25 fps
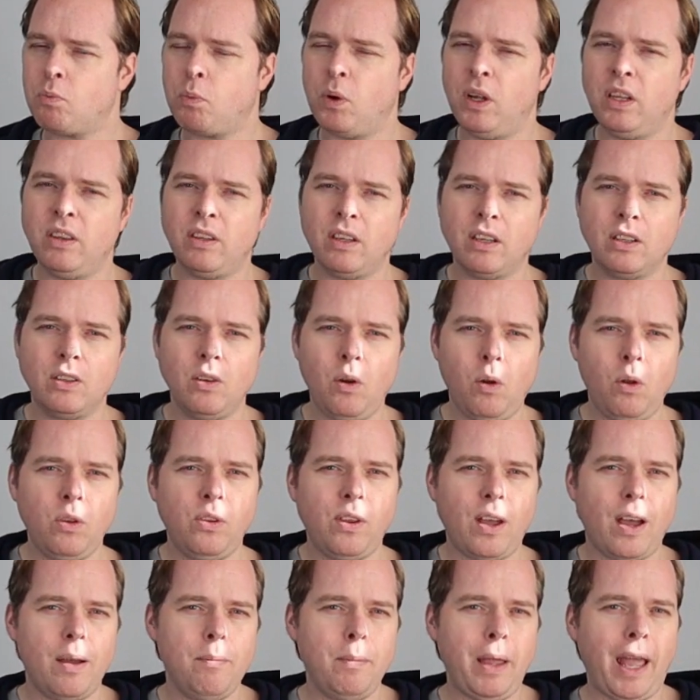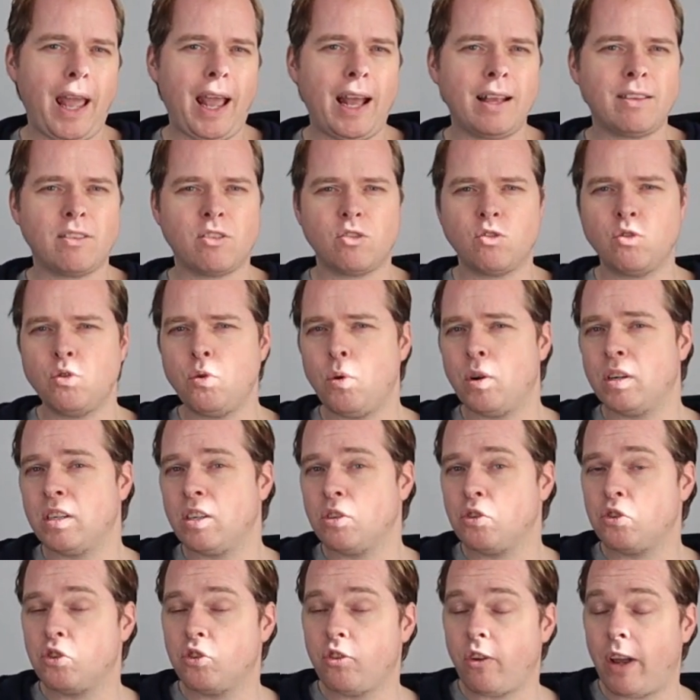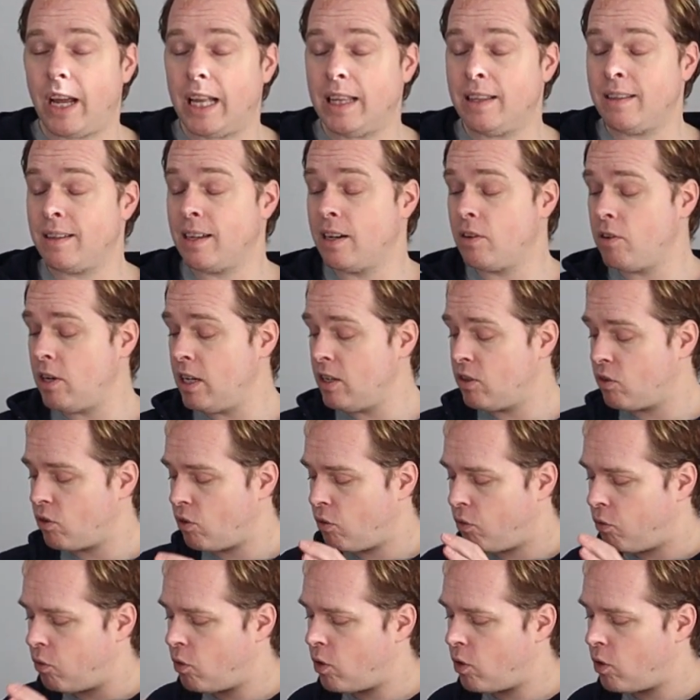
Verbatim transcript: printing the whole time at 210 degrees